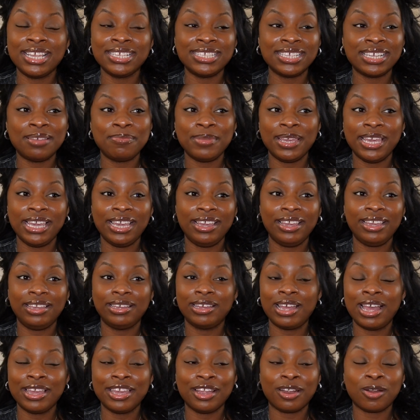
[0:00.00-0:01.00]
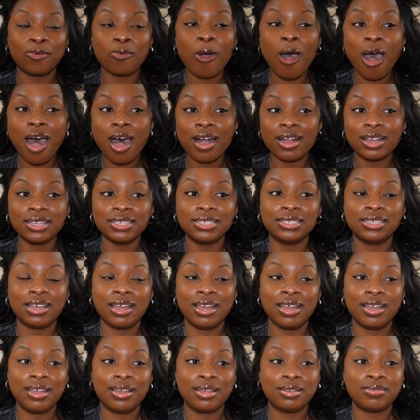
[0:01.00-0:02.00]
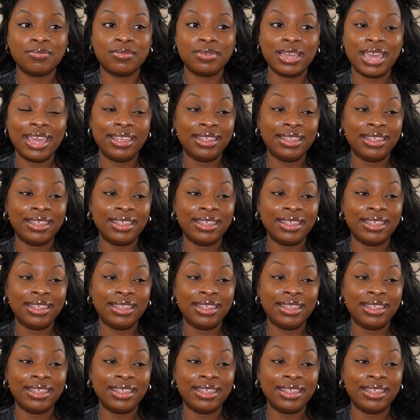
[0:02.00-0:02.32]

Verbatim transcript: This can be on your walks, um,